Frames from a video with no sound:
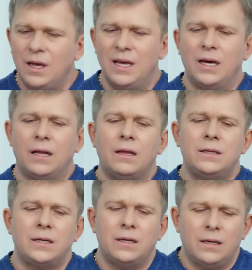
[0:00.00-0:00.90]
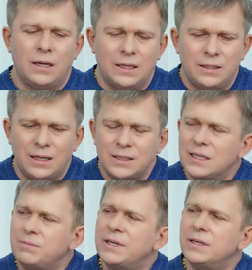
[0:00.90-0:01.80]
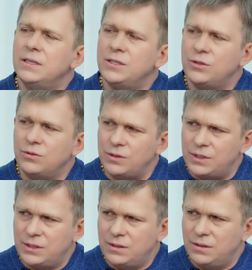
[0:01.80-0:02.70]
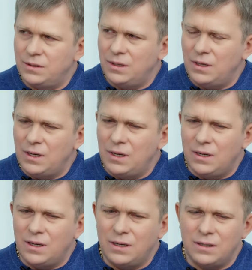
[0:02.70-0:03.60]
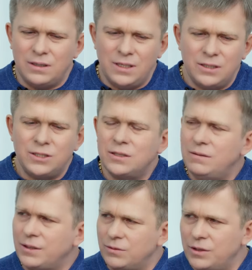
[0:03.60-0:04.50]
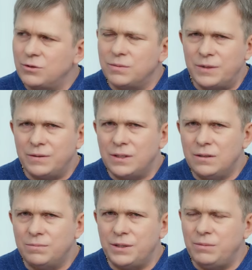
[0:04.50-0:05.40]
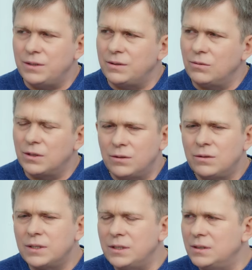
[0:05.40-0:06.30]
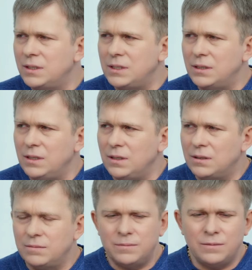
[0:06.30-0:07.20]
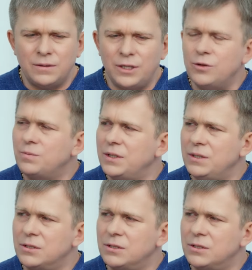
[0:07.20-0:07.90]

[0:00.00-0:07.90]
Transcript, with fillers: AllatRa movement? AllatRa is self-organizing. I have already given an example. There is a person who has got an idea.